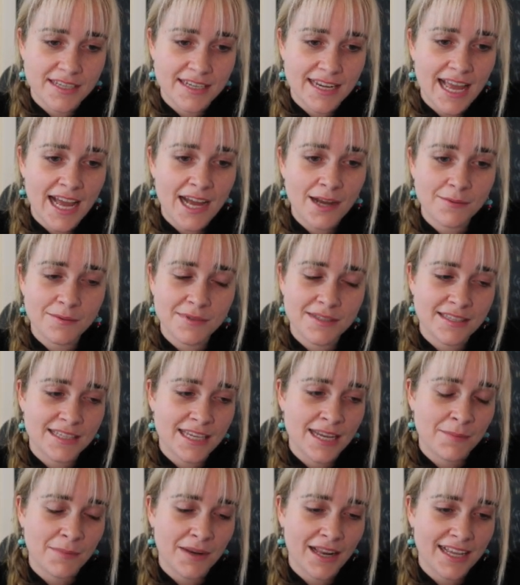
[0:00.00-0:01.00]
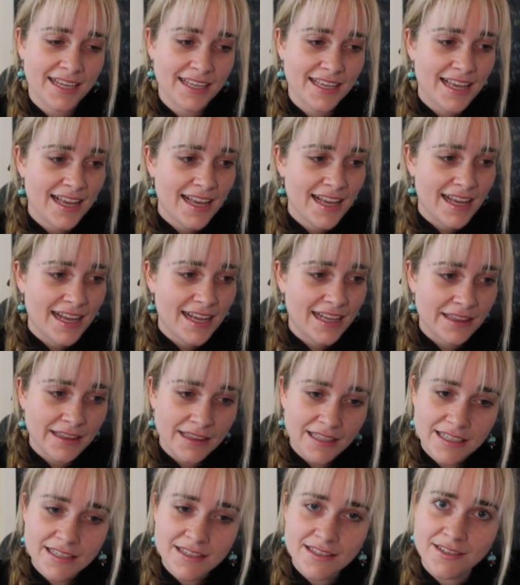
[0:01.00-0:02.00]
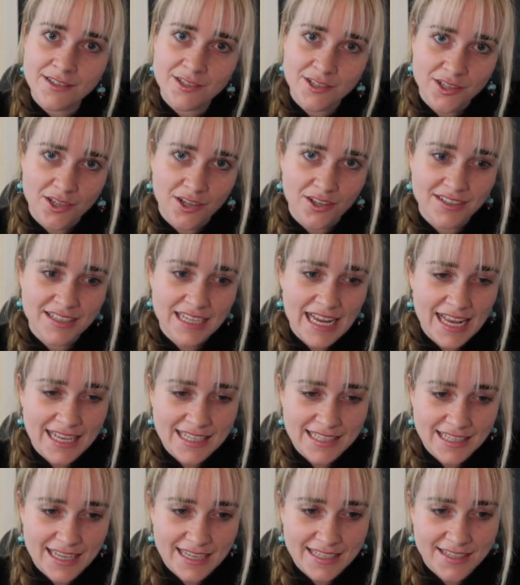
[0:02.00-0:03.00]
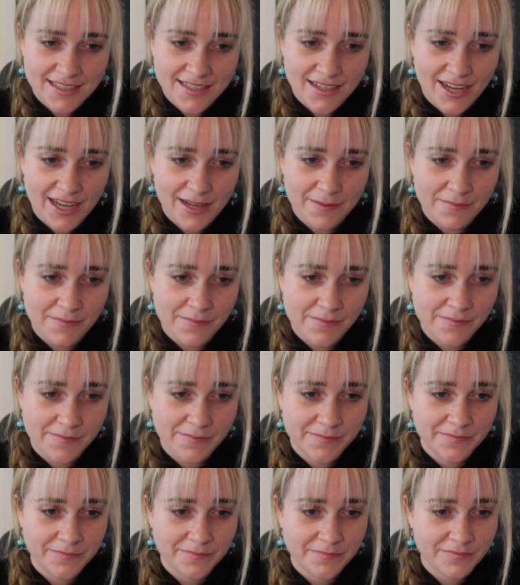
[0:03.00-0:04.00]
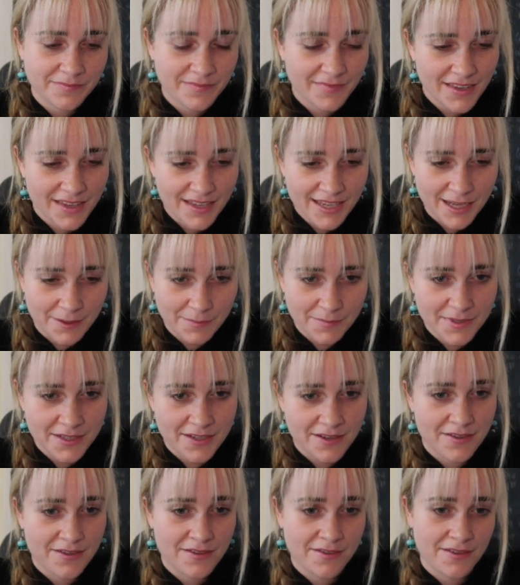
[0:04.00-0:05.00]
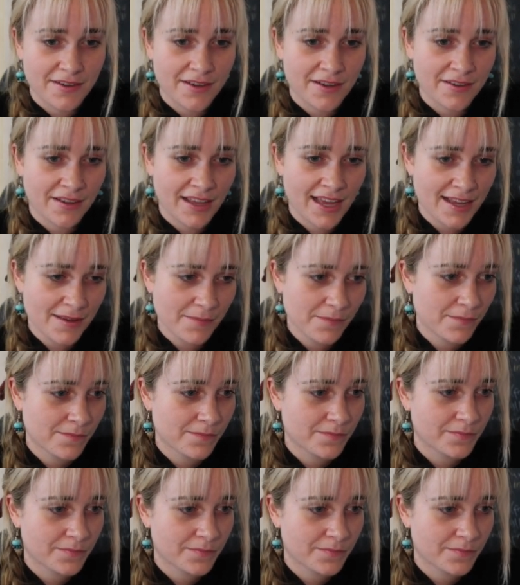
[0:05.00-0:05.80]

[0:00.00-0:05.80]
And now it would seem like Alyssa's shot takes less time. Yep, so okay.